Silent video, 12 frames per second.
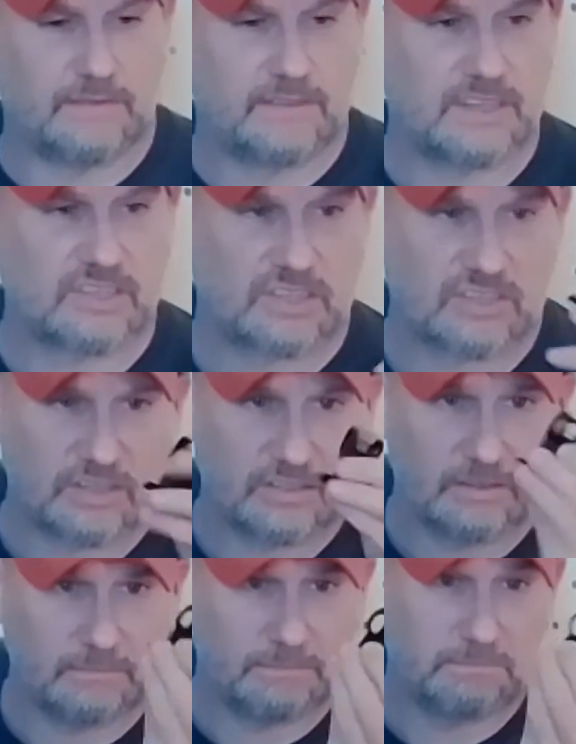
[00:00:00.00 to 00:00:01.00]
And this is
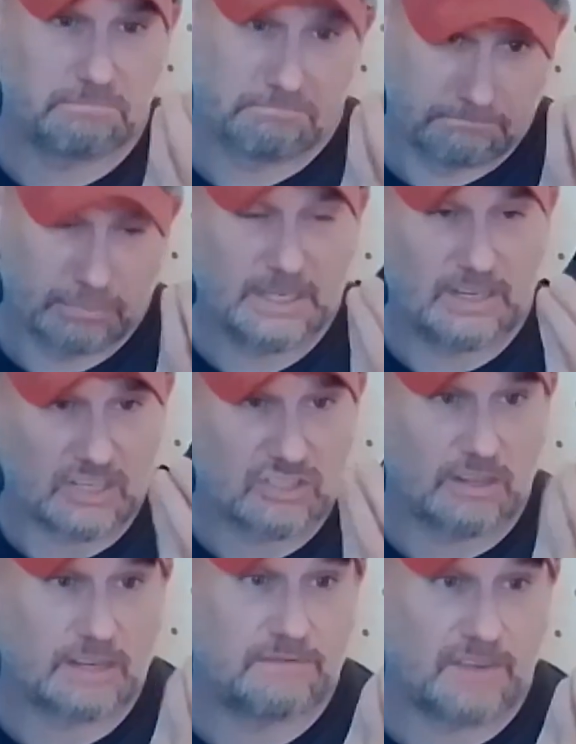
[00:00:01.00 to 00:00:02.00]
a pretty
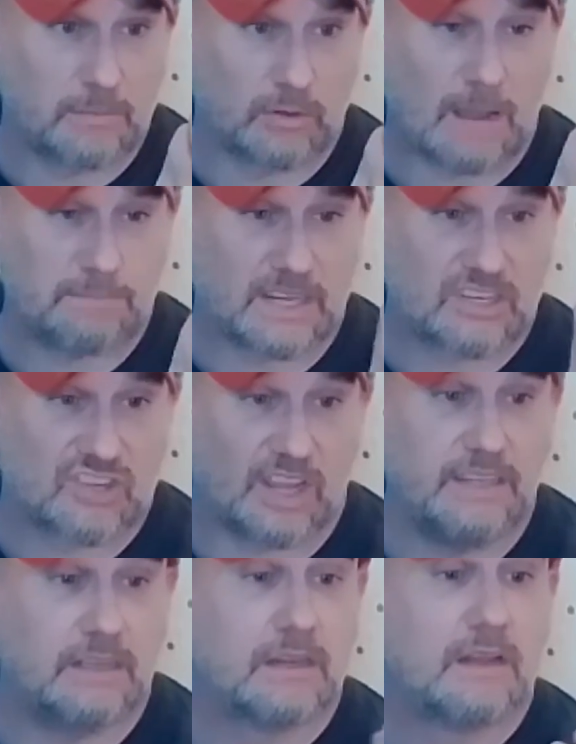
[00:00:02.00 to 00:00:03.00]
nice-looking fiber optic
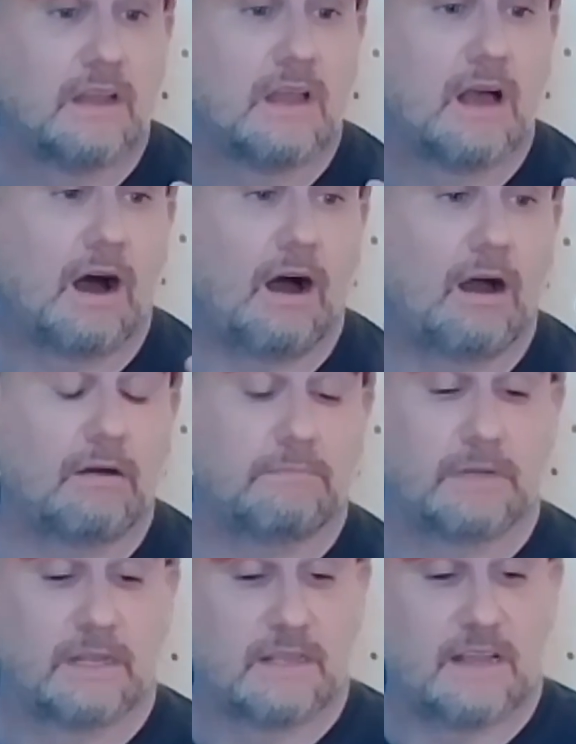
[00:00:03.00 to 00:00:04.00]
sight.
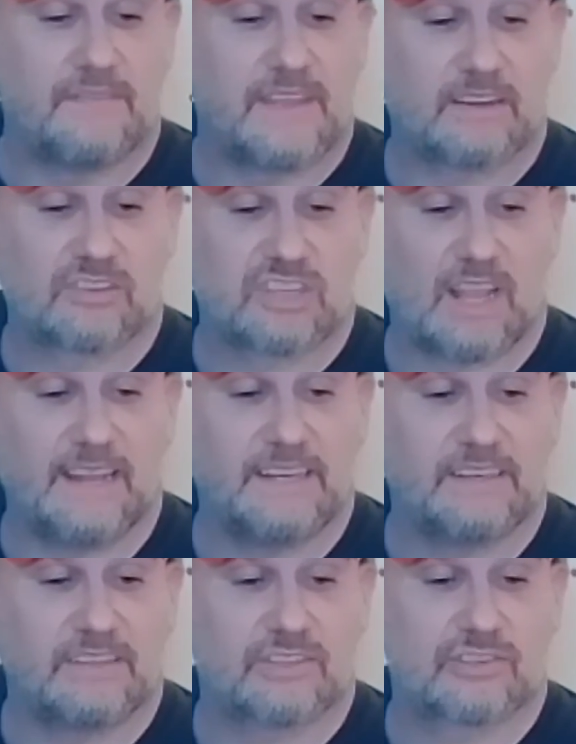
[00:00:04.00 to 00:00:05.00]
And that'll slide
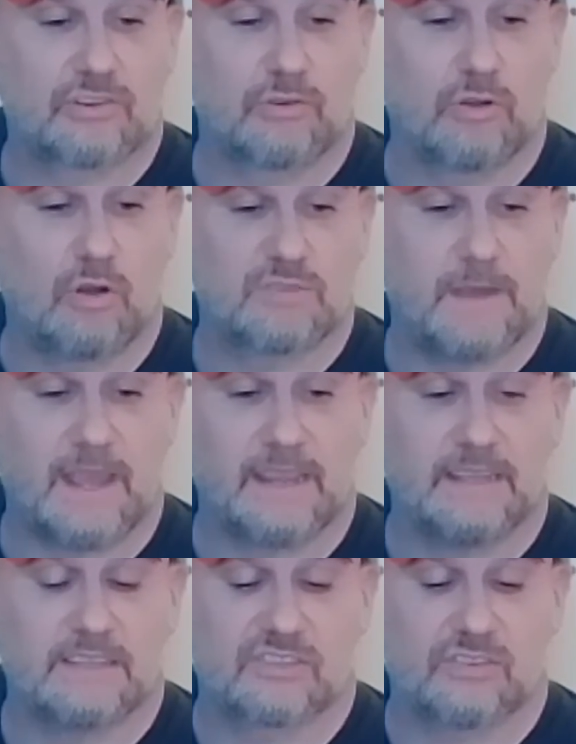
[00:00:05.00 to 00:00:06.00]
in and your screw goes
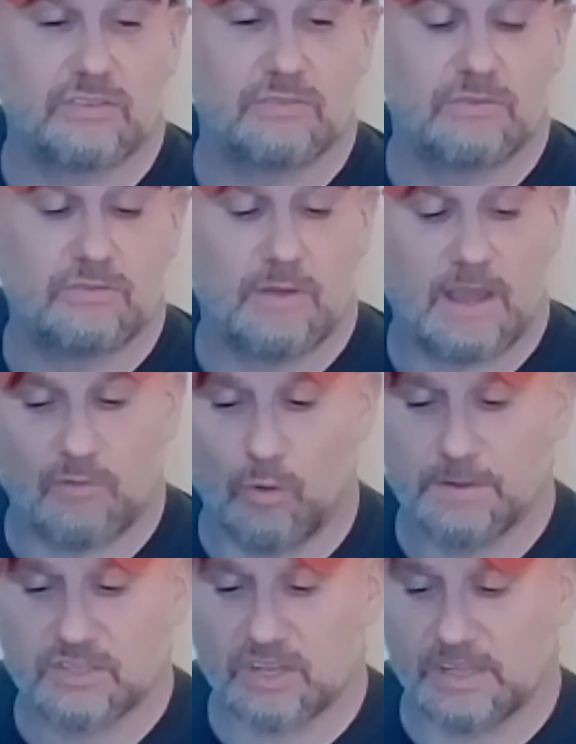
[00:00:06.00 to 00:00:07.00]
back in, so you do have
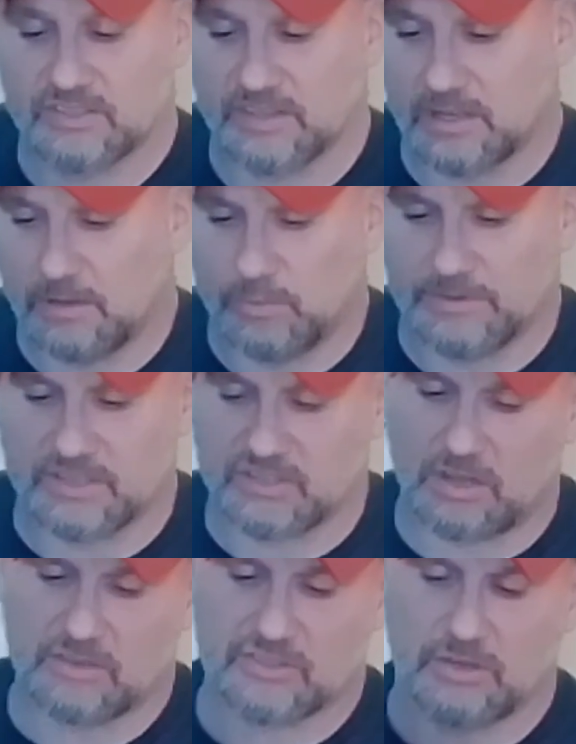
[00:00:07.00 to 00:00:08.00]
open sights that come with
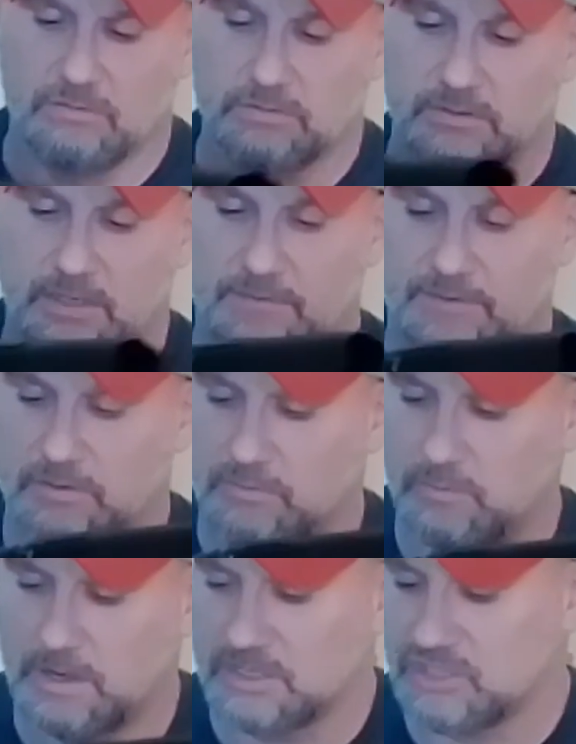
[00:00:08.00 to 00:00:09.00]
this also, if you
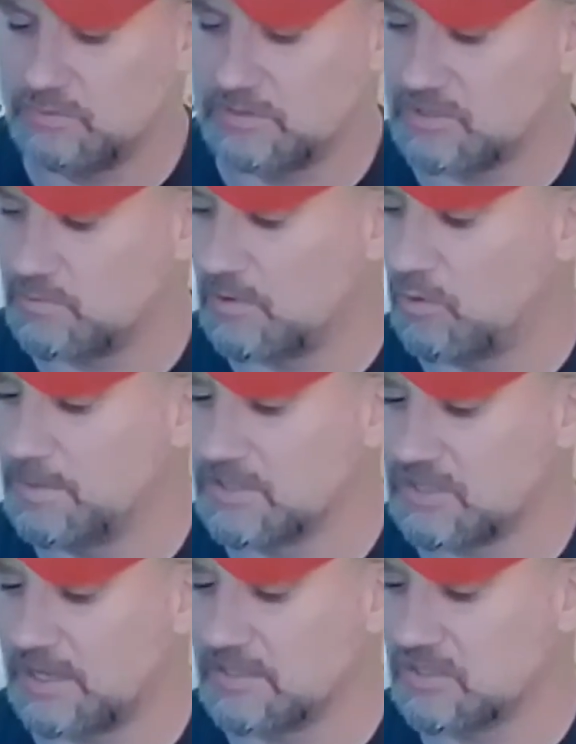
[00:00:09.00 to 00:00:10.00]
want to shoot this with
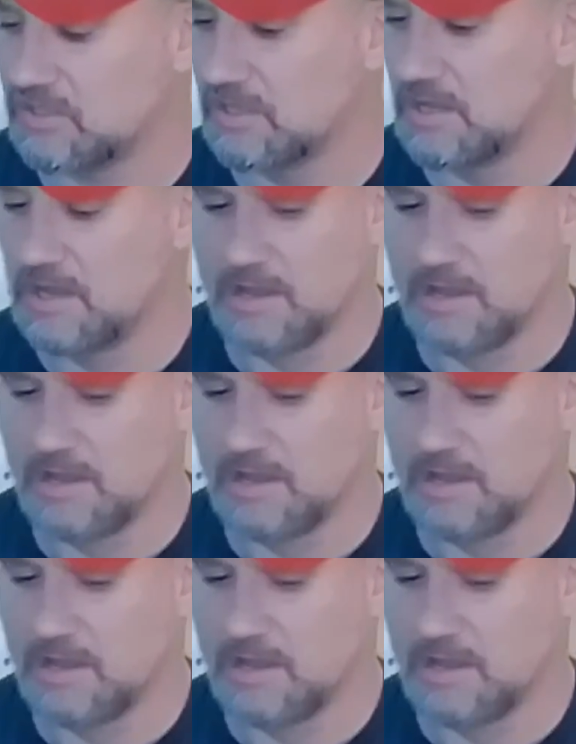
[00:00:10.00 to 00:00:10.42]
open sights.